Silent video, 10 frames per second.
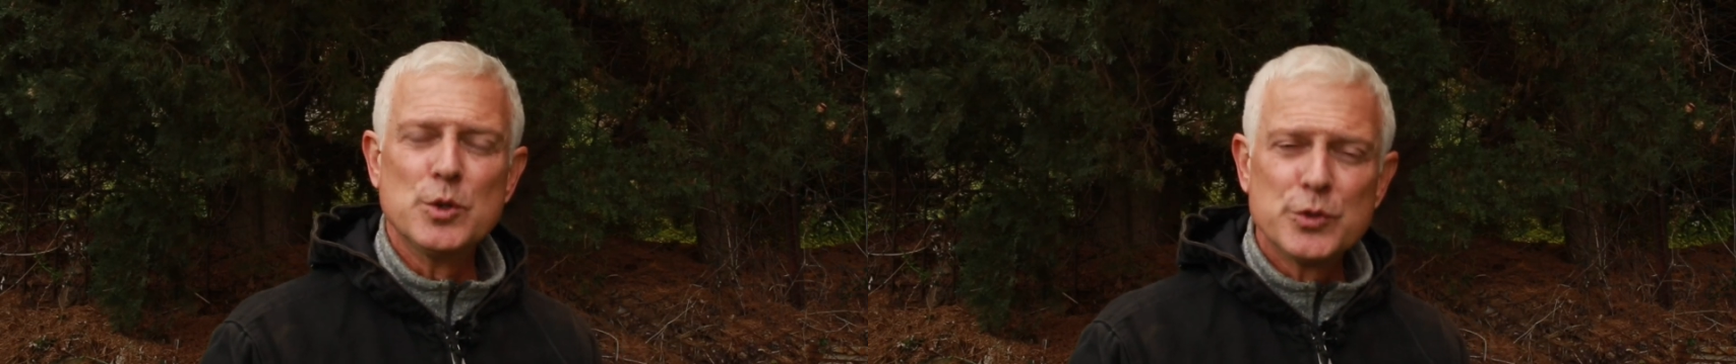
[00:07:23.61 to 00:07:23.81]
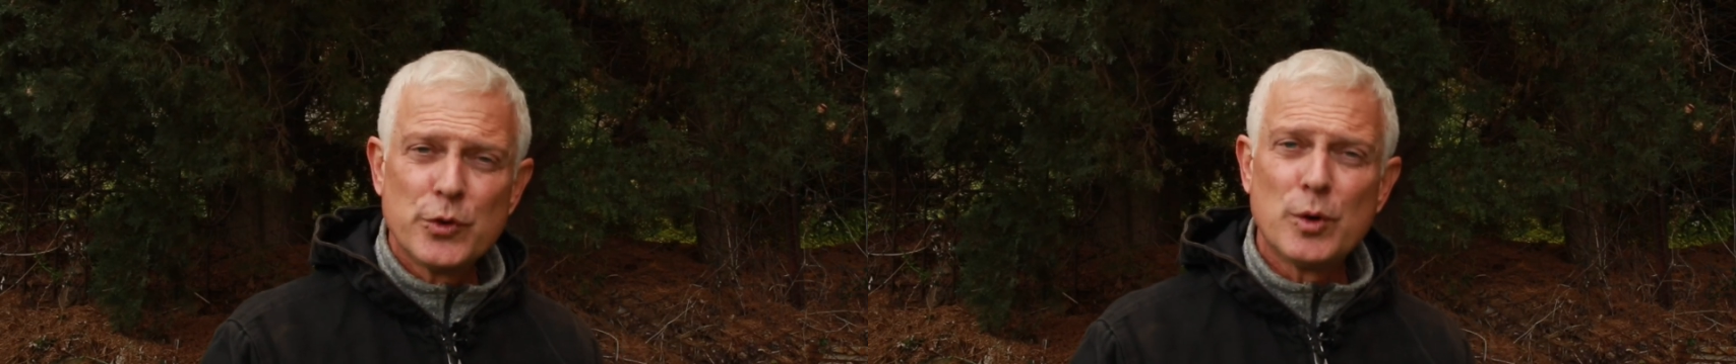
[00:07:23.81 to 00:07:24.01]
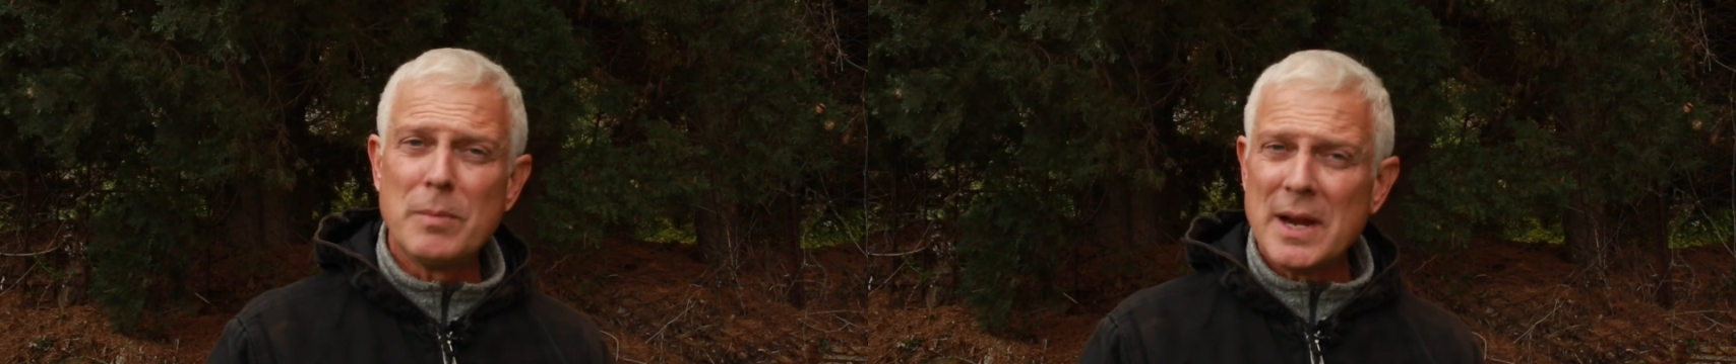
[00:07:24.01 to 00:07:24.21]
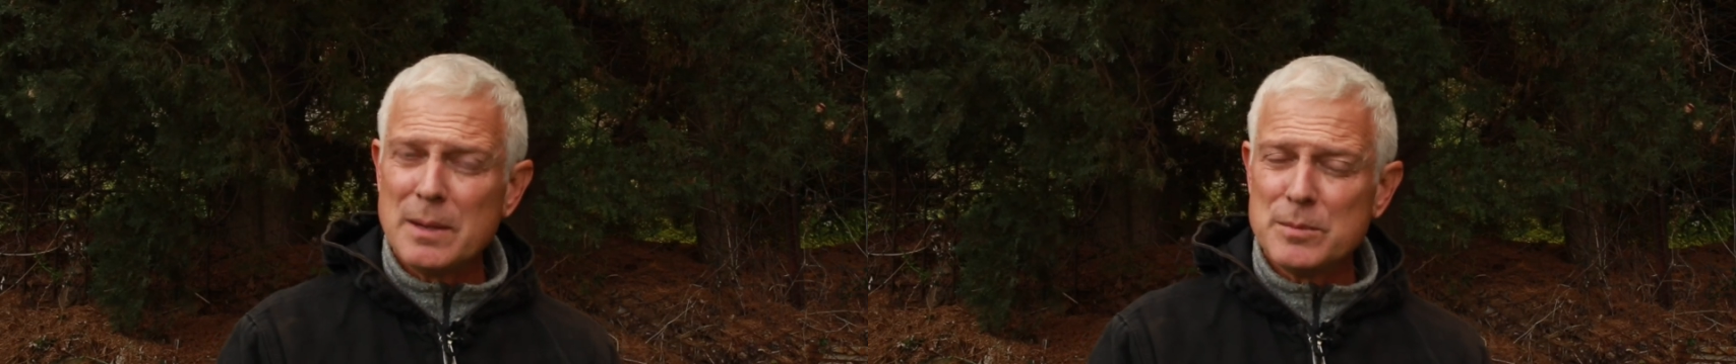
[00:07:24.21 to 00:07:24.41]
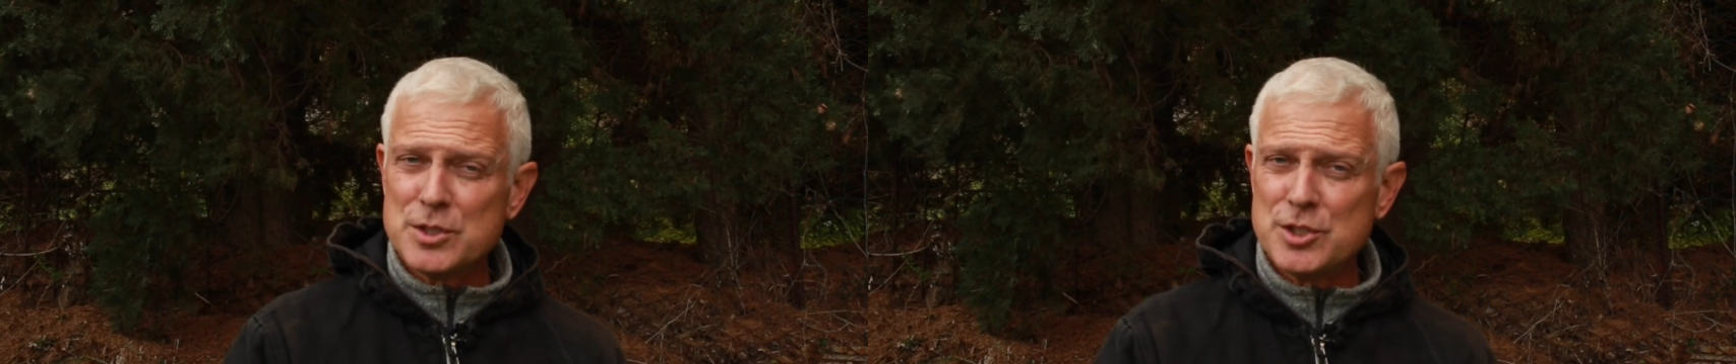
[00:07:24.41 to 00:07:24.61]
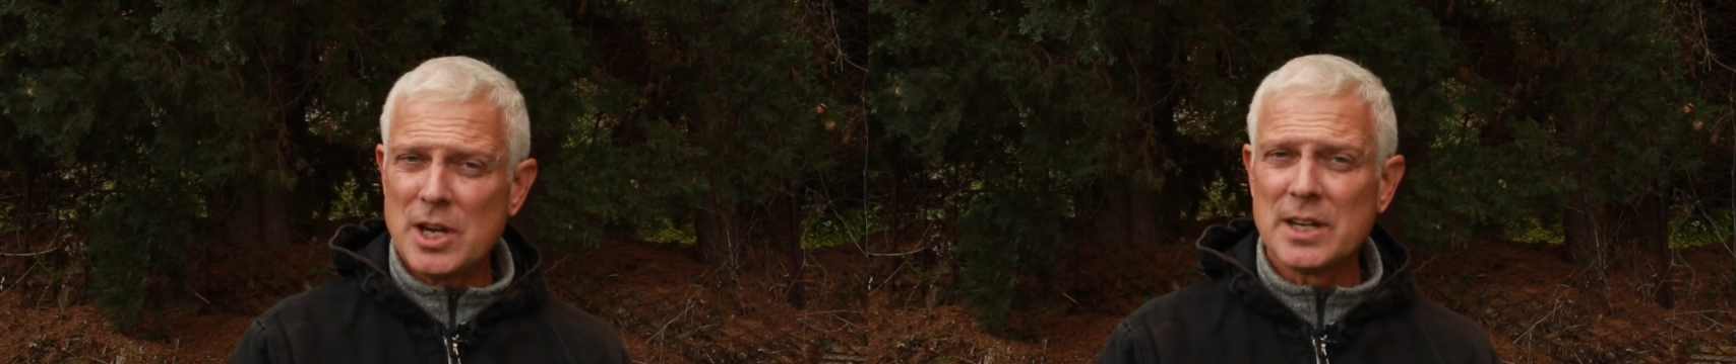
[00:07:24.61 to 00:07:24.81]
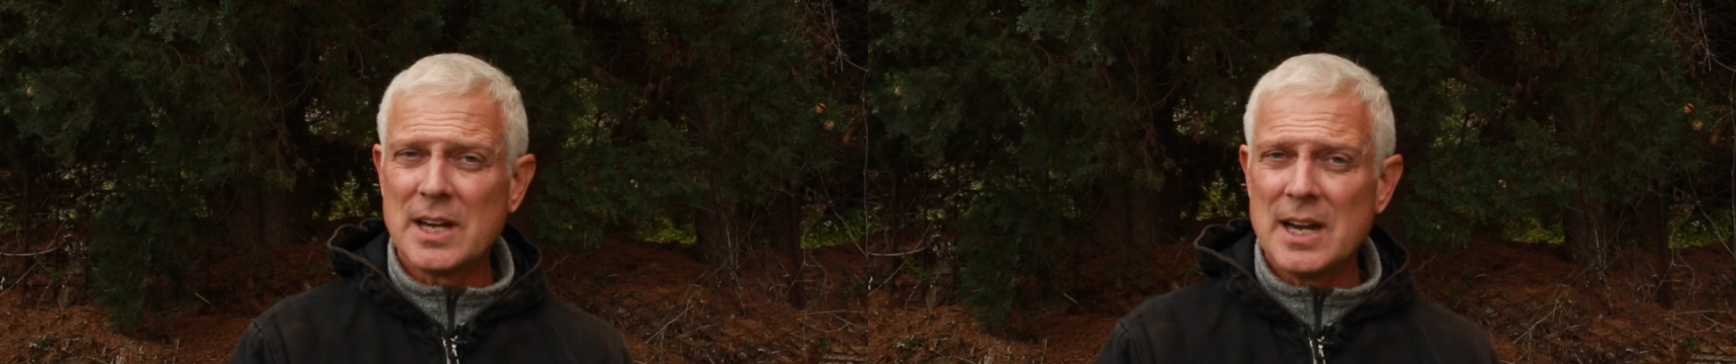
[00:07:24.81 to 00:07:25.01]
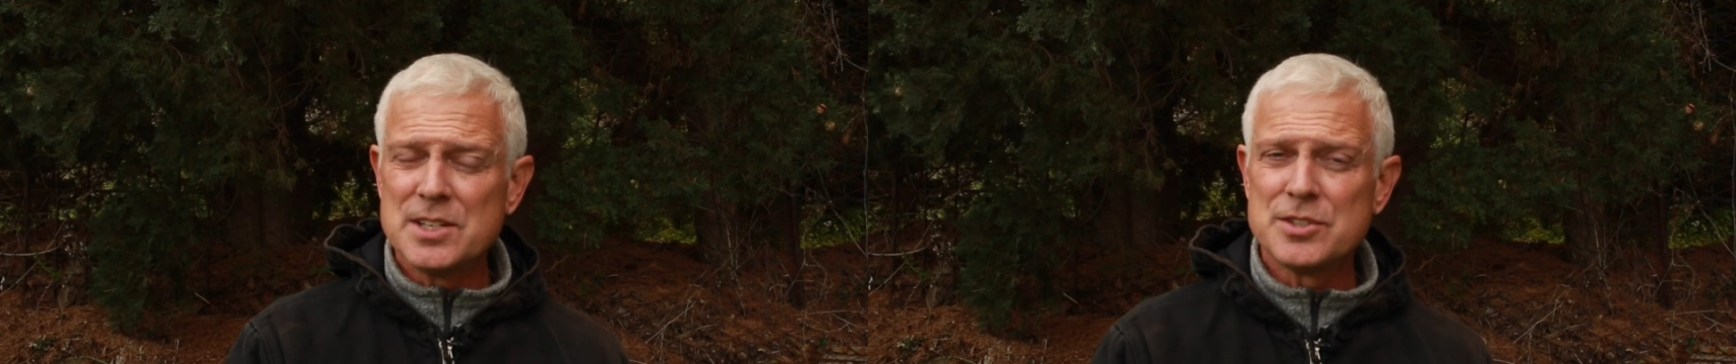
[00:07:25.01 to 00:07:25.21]
useful. My name is John
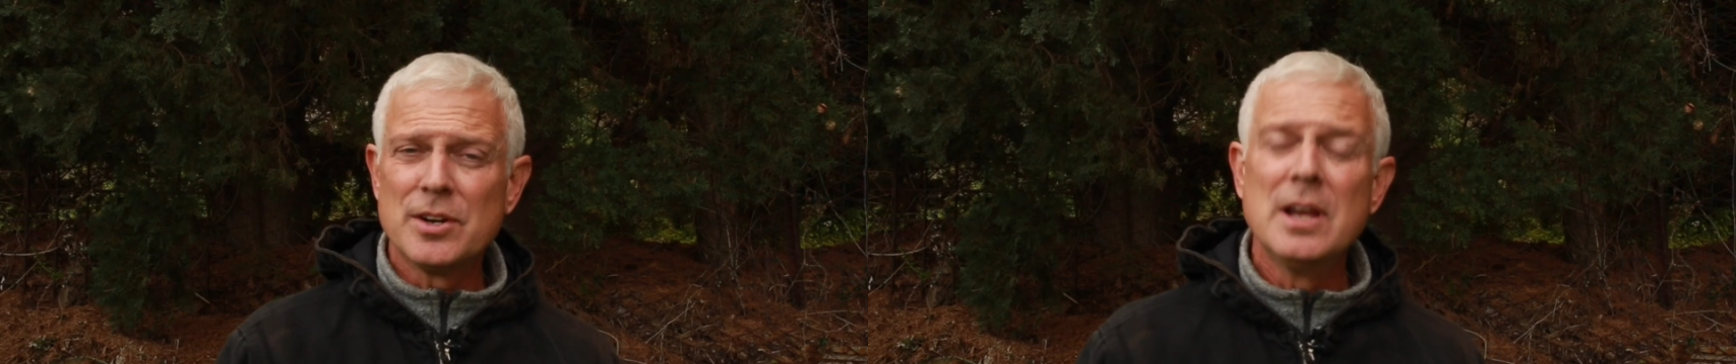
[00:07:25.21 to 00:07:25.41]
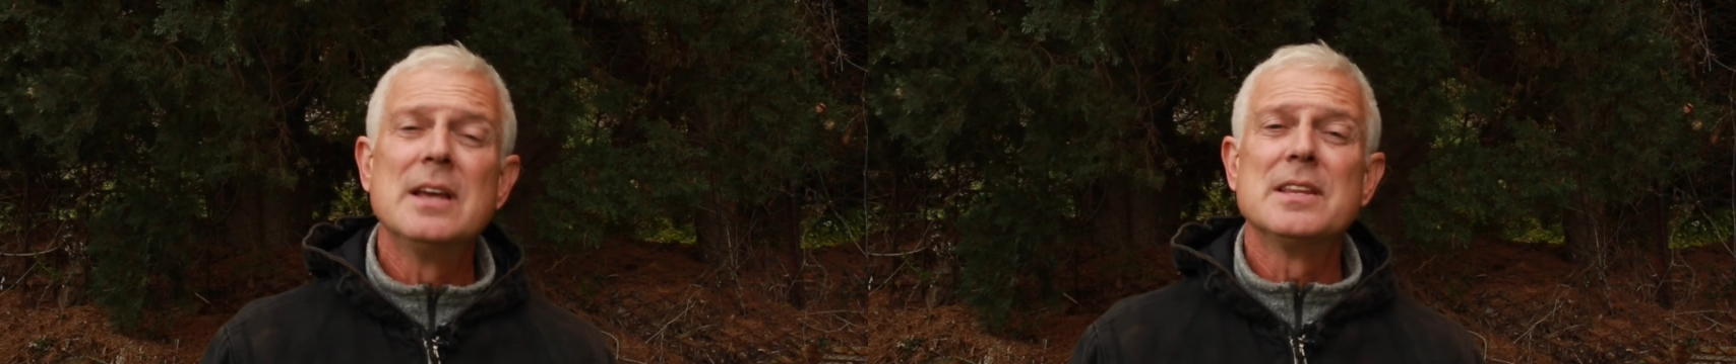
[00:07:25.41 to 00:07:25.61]
Kaisner.